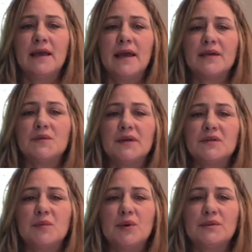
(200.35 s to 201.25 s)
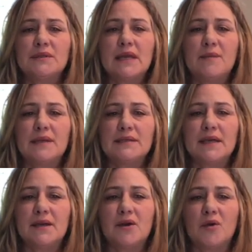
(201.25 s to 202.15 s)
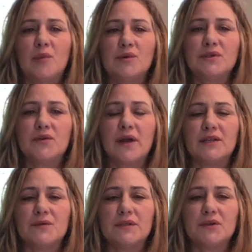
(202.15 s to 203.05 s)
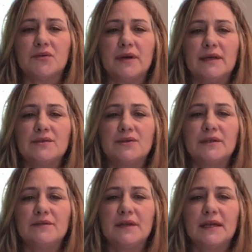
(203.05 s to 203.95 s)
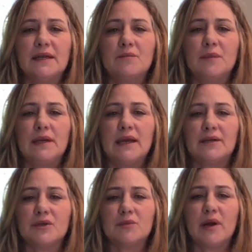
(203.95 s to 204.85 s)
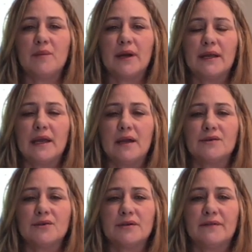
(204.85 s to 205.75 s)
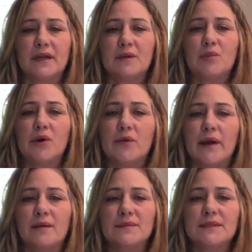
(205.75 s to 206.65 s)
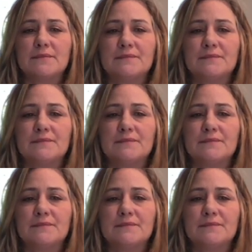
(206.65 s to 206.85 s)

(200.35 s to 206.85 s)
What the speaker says: as well as post-MSN or postgraduate degree certificate pediatric primary care certificate programs.